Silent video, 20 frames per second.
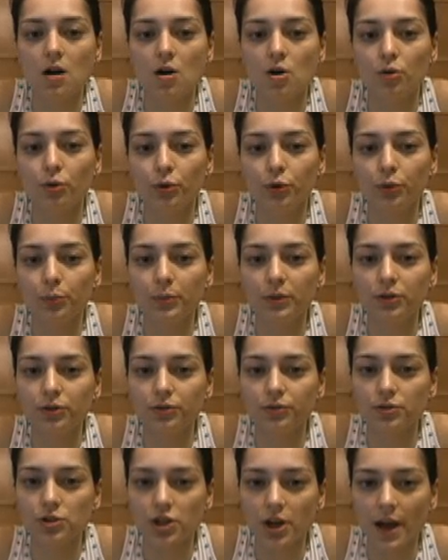rook
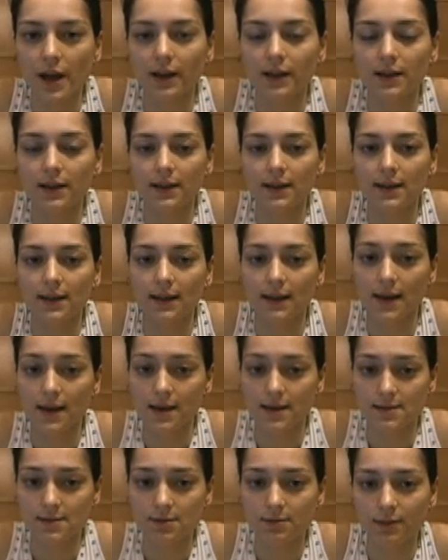b2 check, king
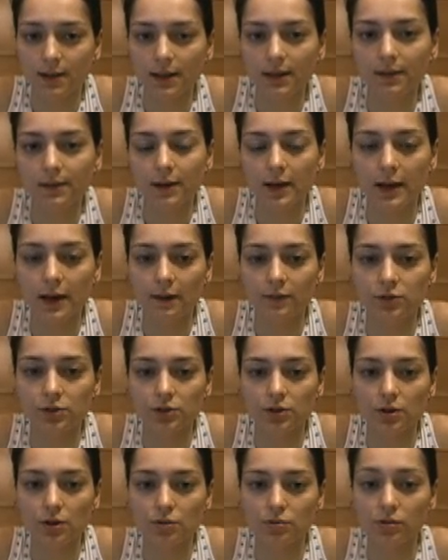a3, and
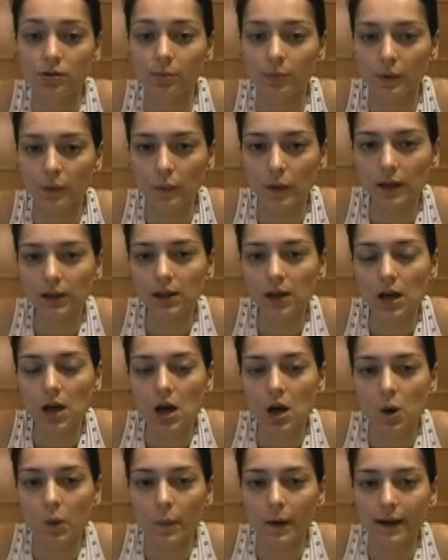after rook b1,
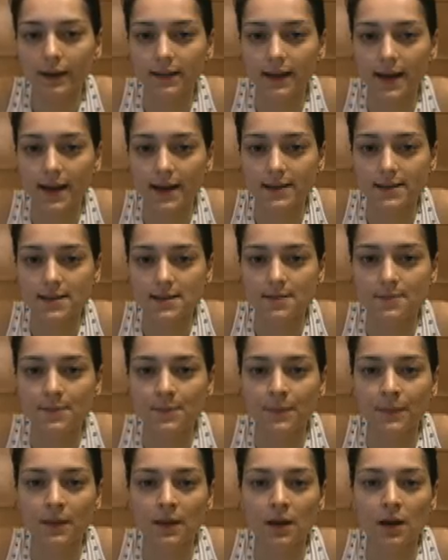white has
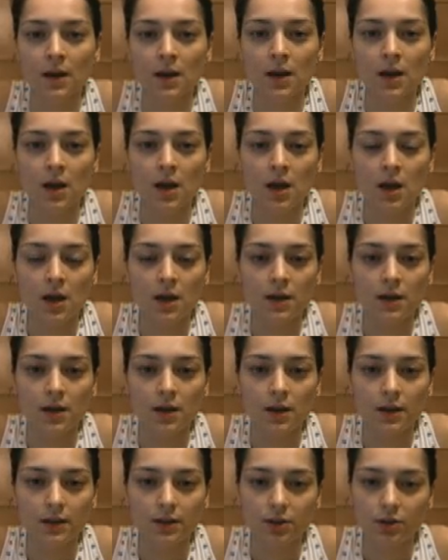
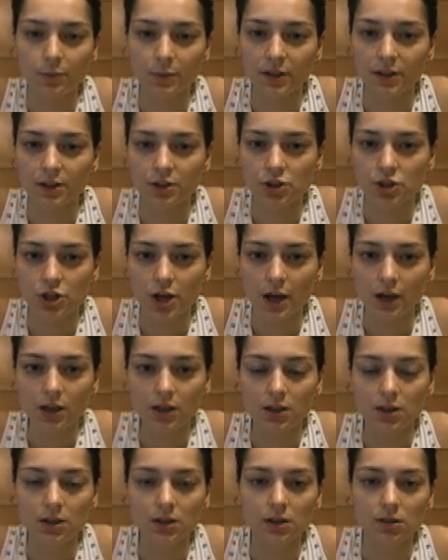intermediate check,
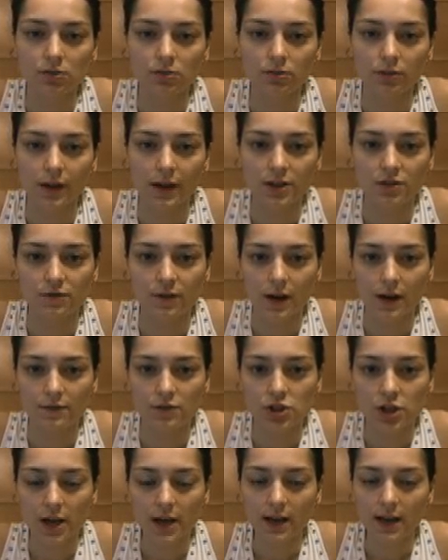rook h5
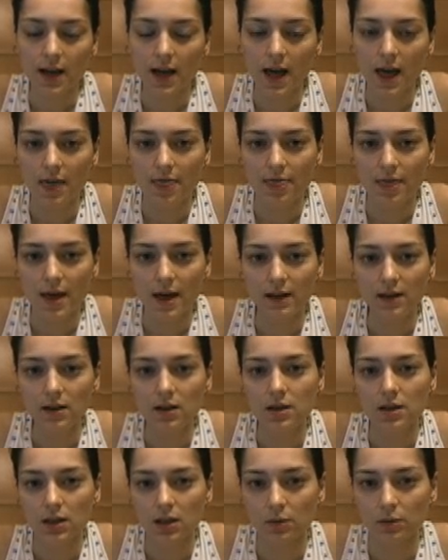check, and then
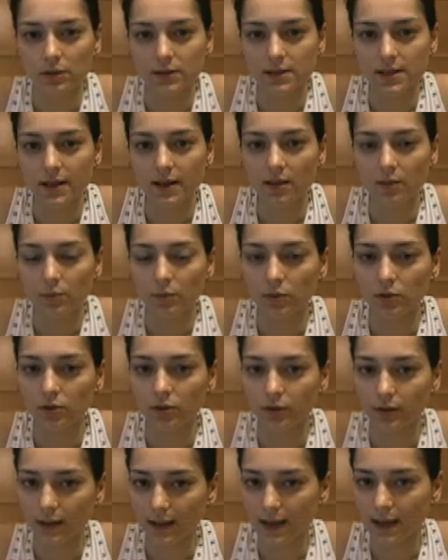he will take the pawn
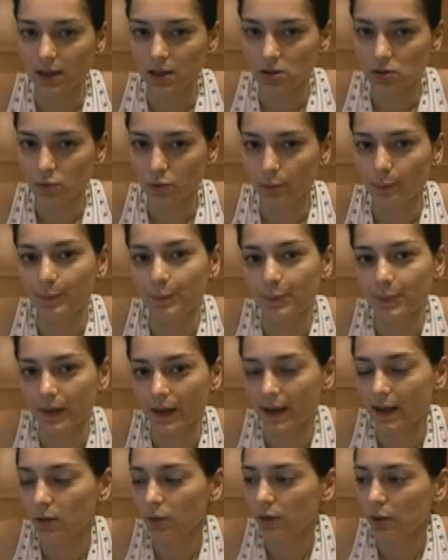on a2
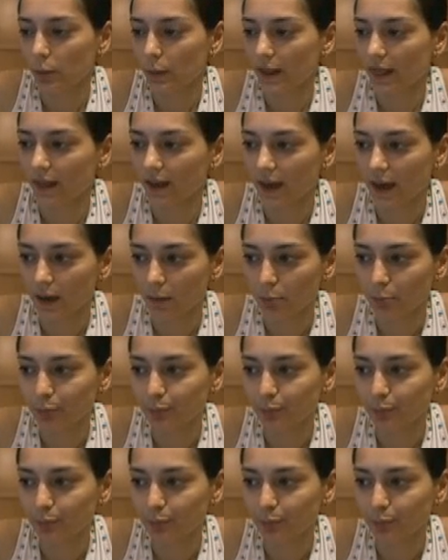and will win the game.